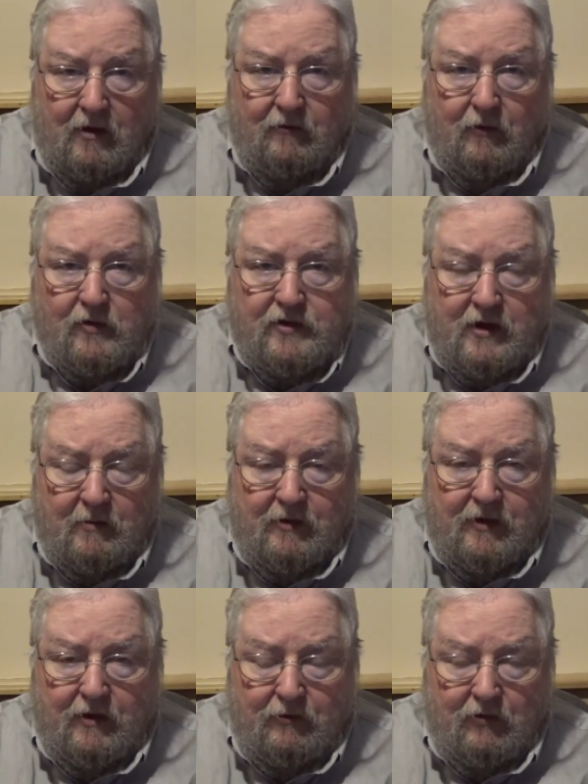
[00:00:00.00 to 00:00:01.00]
1
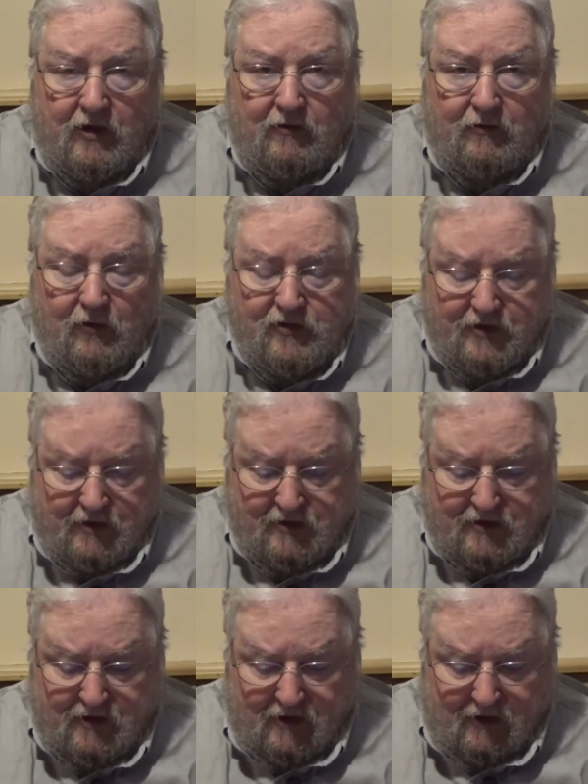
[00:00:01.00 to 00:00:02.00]
Timothy 3, verse
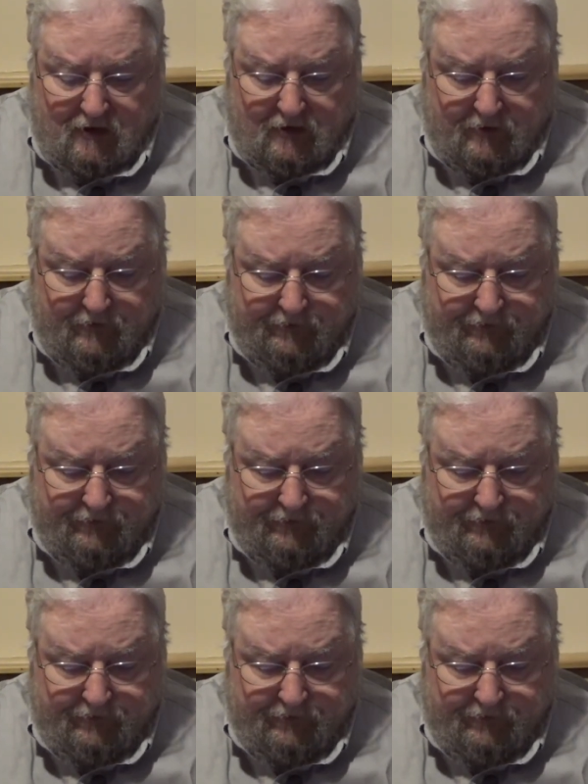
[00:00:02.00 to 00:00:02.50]
16.